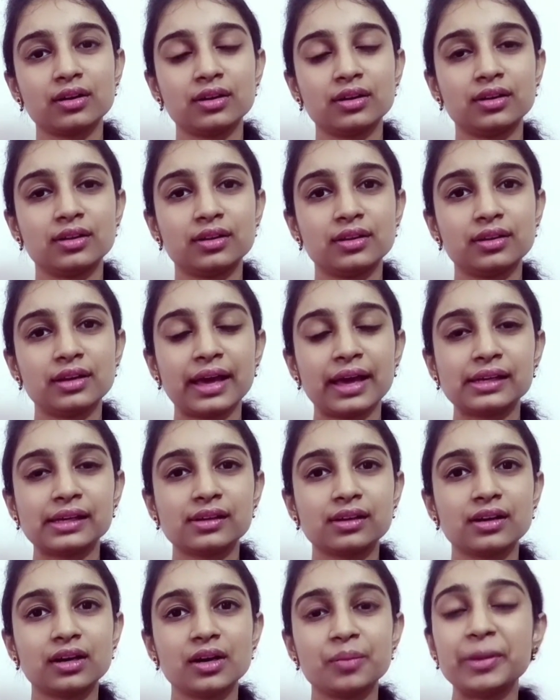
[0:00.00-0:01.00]

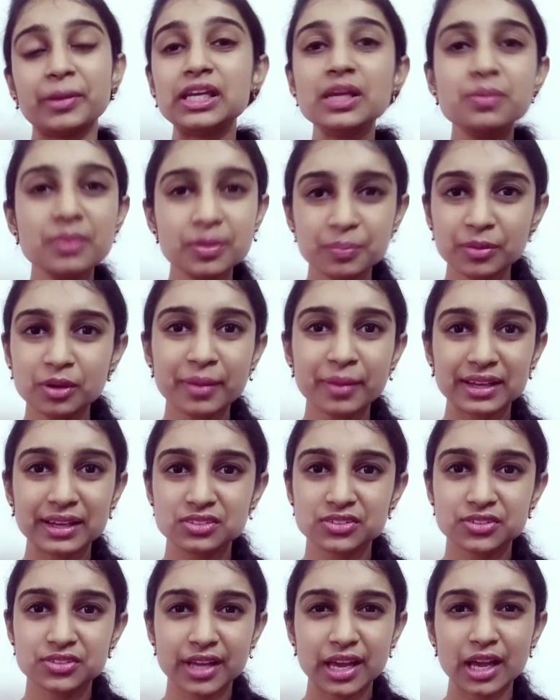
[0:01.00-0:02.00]
Many people
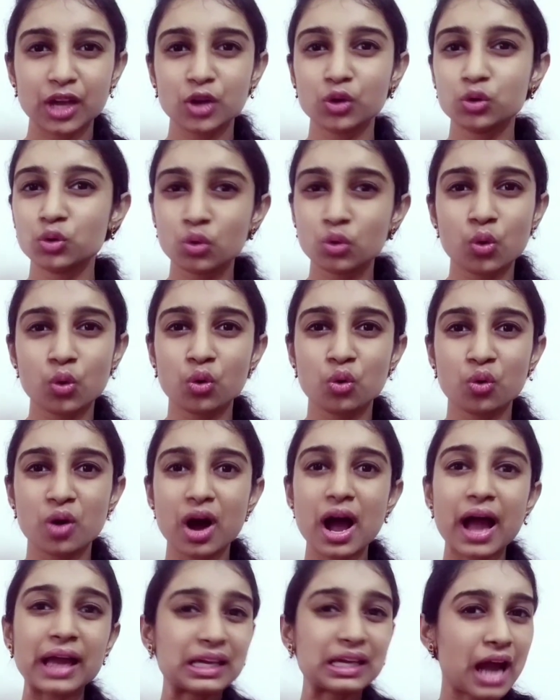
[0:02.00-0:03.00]
might say,
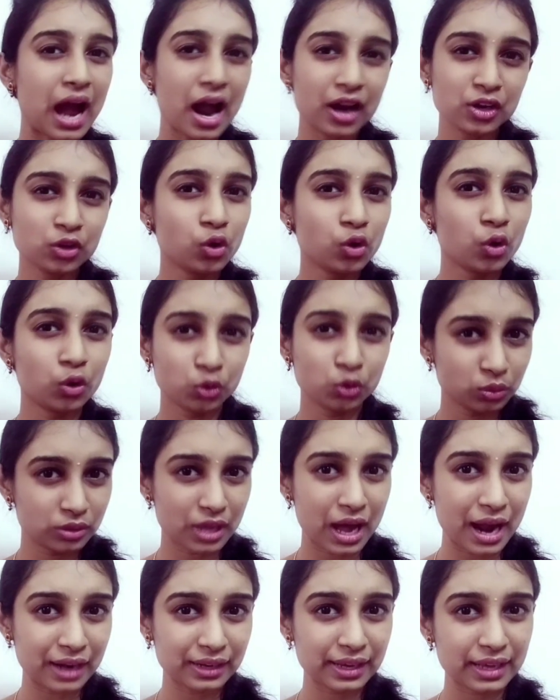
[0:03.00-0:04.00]
no, I can't go to
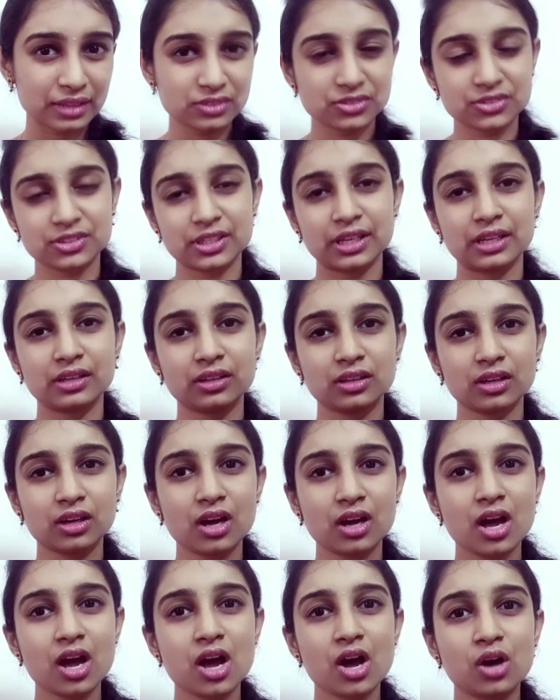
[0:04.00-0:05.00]
that extent.
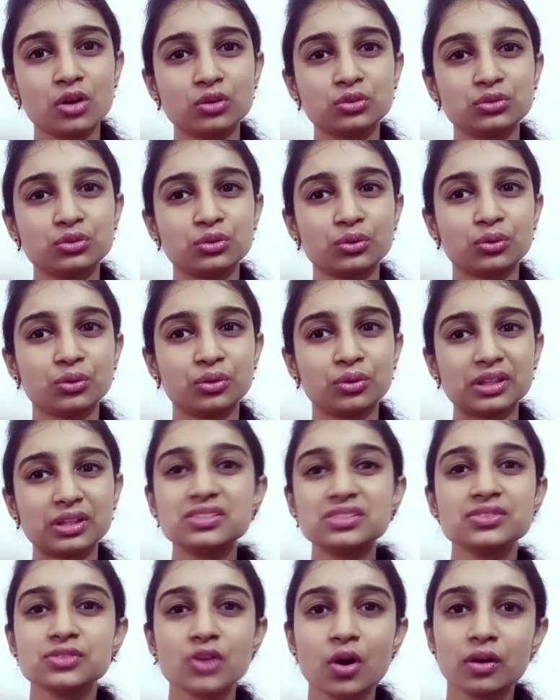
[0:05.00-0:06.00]
So,
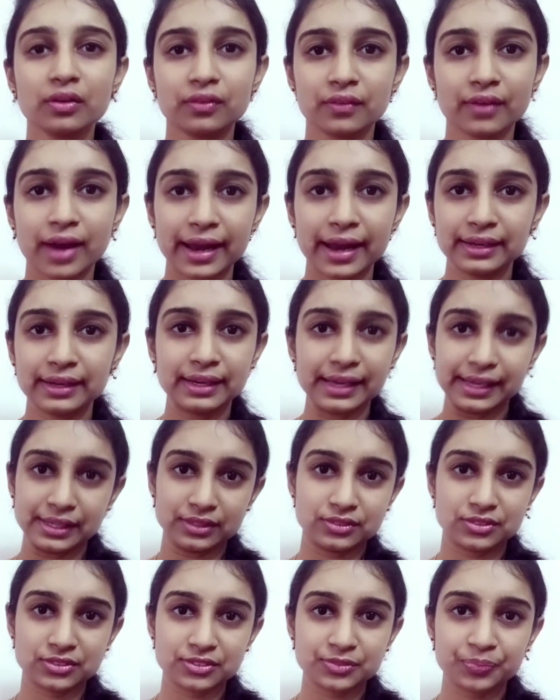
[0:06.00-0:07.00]
this is not right,
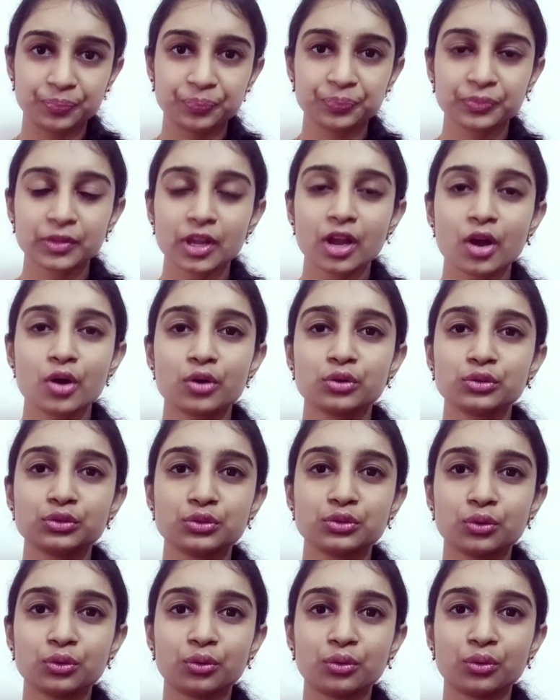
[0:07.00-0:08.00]
guys.
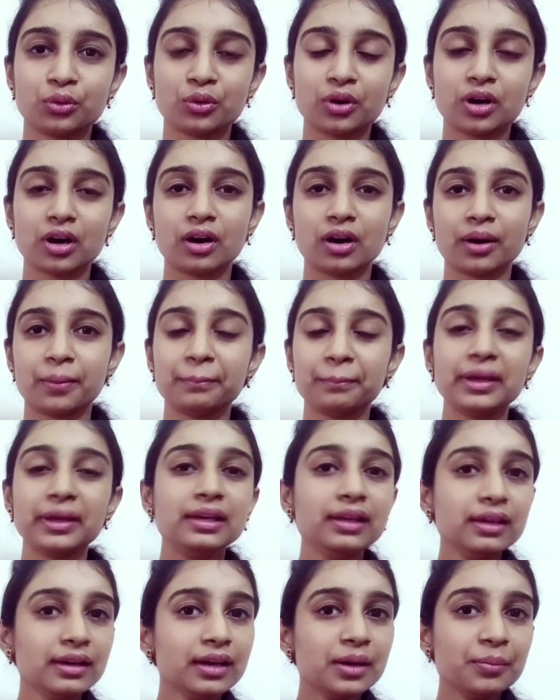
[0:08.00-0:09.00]
So, many